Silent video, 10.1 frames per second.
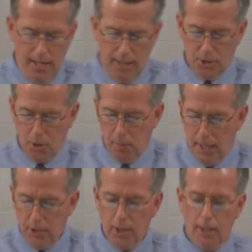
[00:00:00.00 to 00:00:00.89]
And so
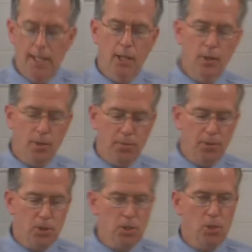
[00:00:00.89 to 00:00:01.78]
basically, here are the
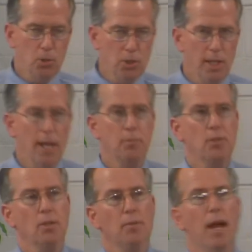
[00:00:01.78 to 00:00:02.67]
first two
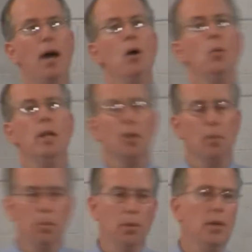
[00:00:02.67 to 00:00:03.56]
steps of how we are to
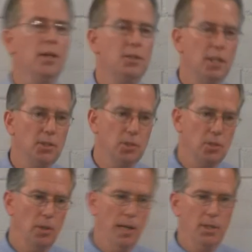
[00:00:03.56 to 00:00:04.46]
put on Jesus
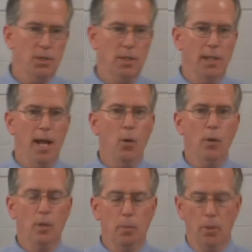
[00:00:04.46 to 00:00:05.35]
Christ and how
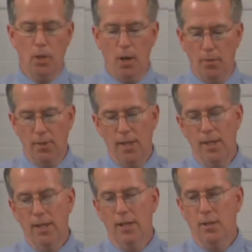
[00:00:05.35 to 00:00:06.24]
we are to put off
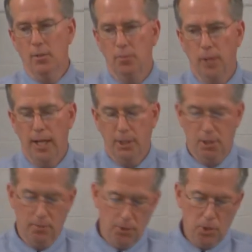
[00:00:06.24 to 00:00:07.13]
the flesh.
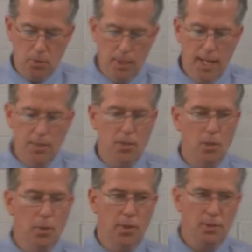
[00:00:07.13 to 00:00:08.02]
The first one had to
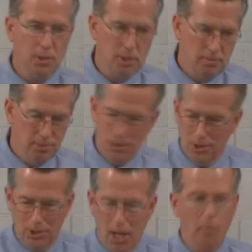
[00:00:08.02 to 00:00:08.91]
do with
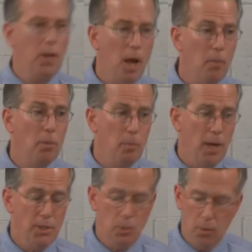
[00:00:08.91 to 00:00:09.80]
stop
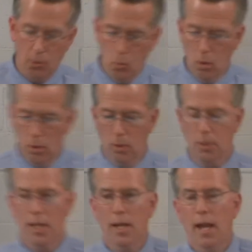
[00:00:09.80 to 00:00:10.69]
compromising with the
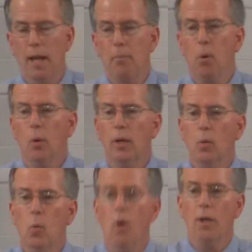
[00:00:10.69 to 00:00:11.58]
world and
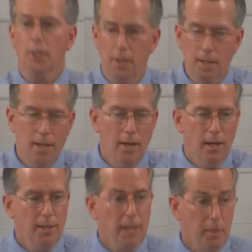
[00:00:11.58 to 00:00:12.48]
pouring water
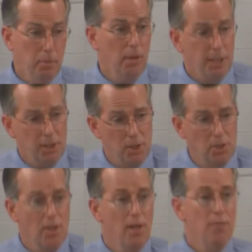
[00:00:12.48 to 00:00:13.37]
on that
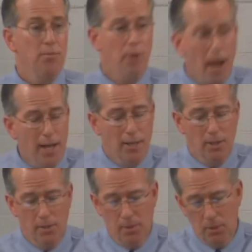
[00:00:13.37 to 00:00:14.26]
precious fire
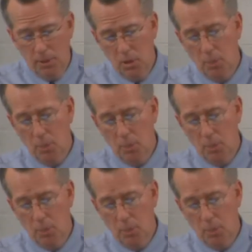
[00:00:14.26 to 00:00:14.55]
of the Holy